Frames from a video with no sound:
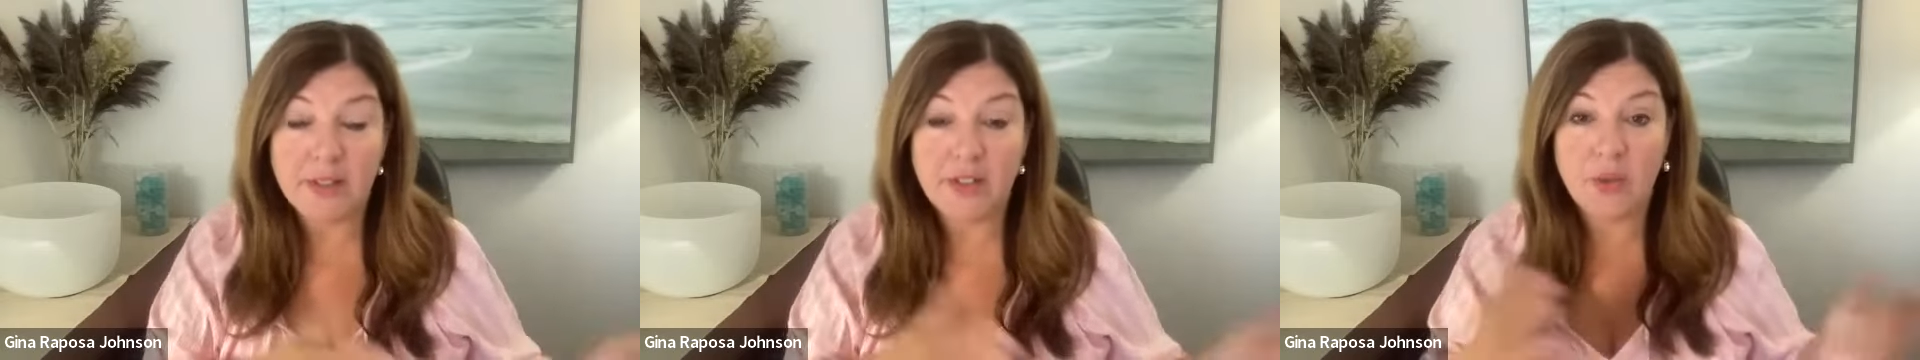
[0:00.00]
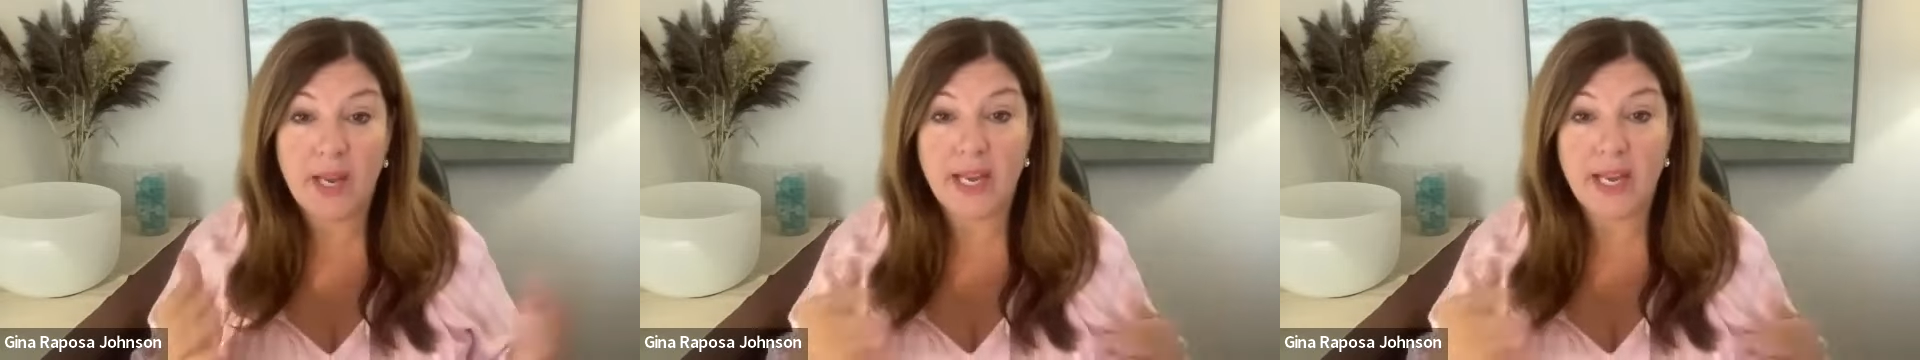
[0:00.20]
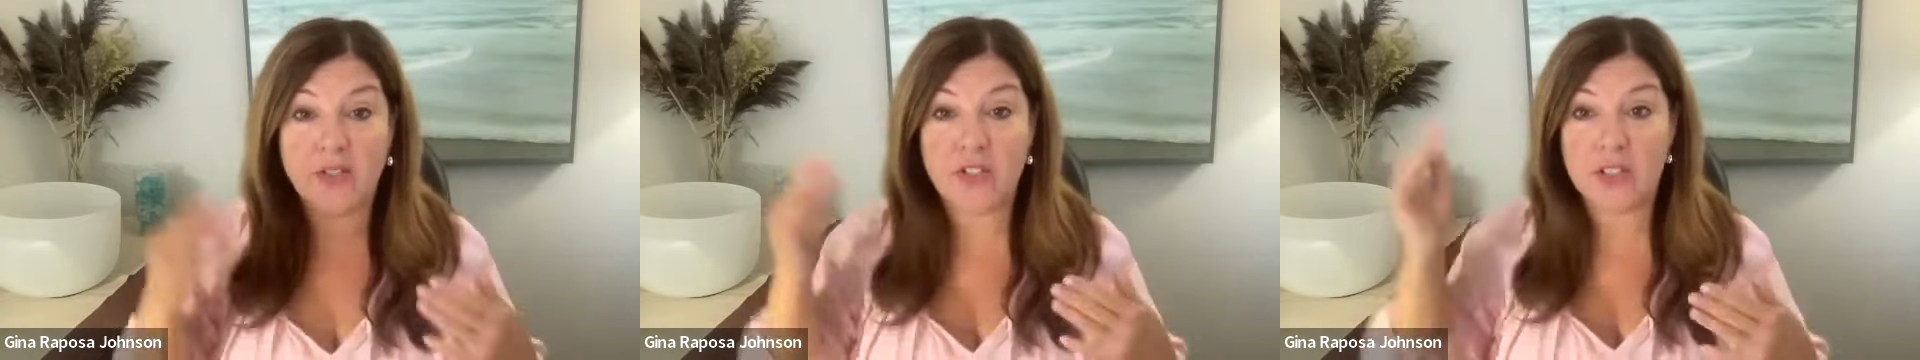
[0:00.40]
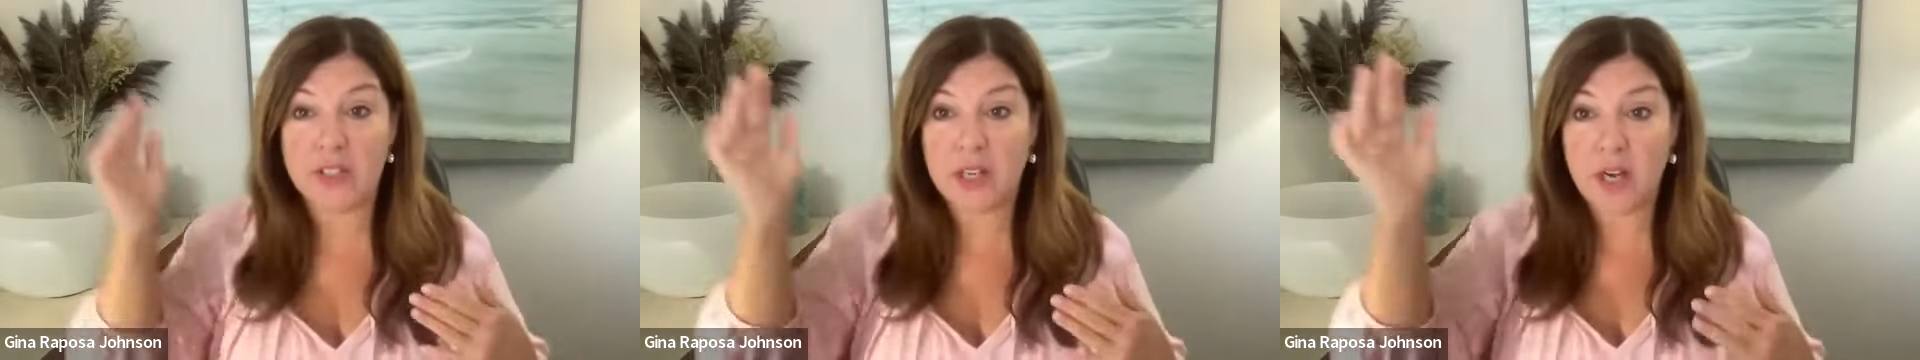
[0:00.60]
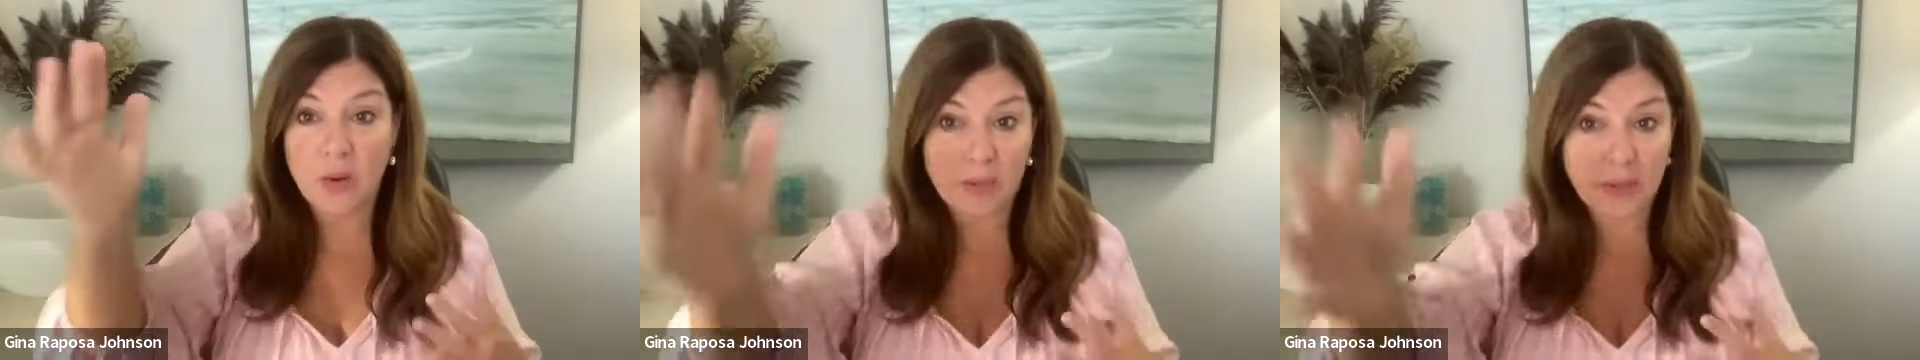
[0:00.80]
You can't just,
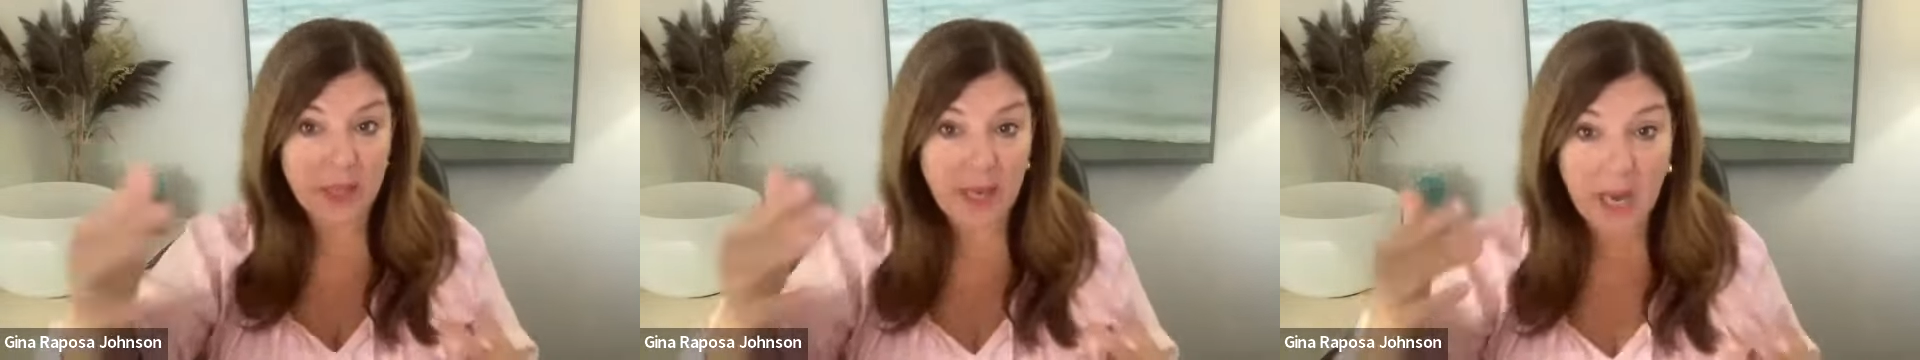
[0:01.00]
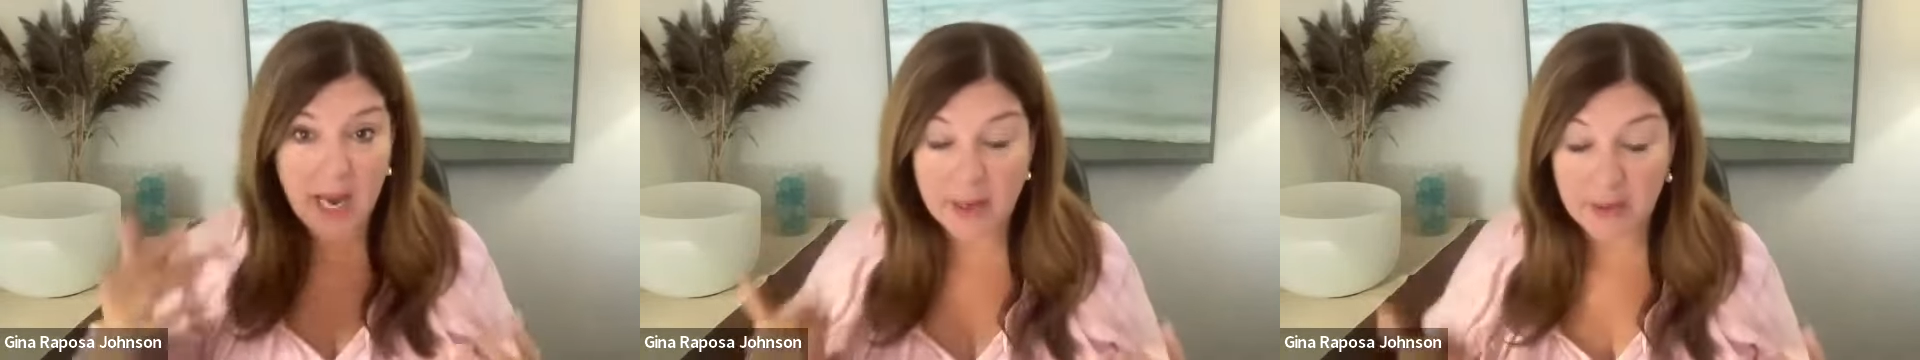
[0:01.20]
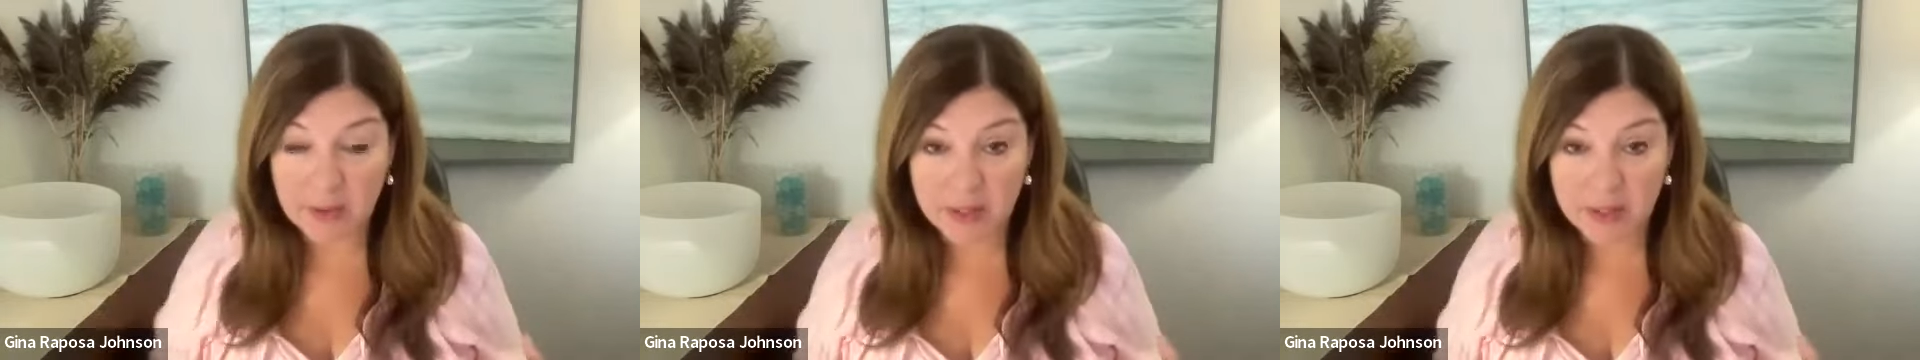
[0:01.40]
oh, I'm going to hire a